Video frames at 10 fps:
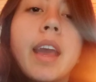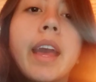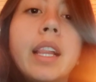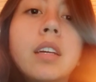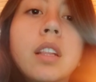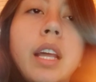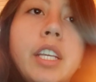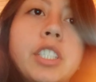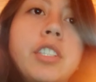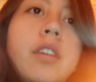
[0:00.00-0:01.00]

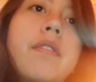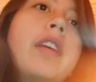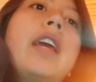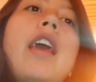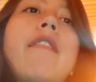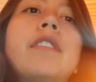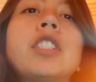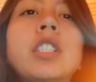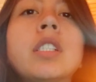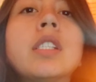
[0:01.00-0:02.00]
Calculation of the
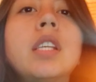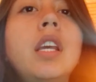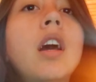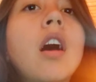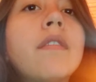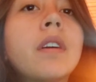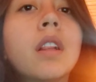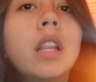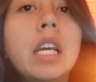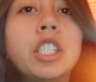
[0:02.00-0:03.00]
efficiency of
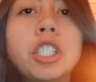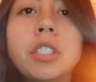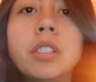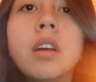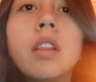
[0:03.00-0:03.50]
collection.